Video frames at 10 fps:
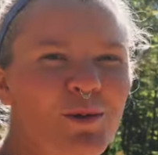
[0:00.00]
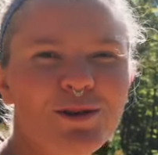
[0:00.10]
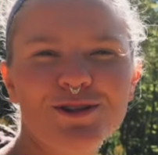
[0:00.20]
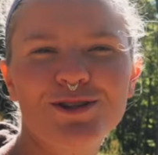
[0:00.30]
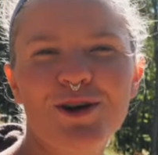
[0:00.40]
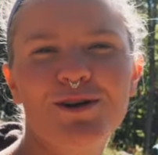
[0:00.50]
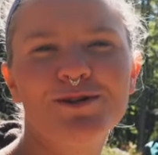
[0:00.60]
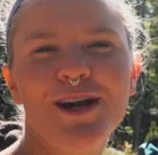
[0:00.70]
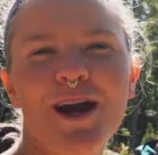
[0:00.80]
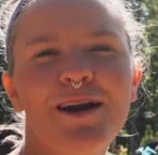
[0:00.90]
we're so
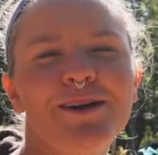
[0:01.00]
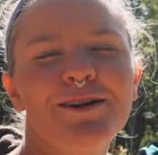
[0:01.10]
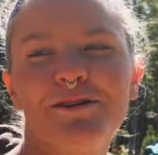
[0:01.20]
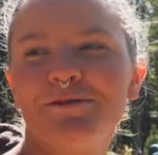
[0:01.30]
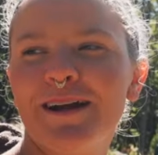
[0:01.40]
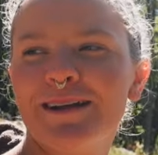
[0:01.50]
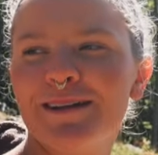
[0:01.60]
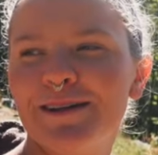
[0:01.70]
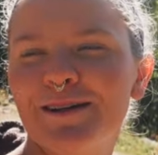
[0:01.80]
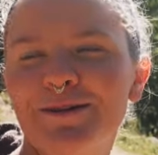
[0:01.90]
tired
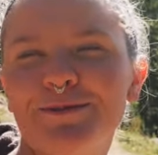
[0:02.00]
already.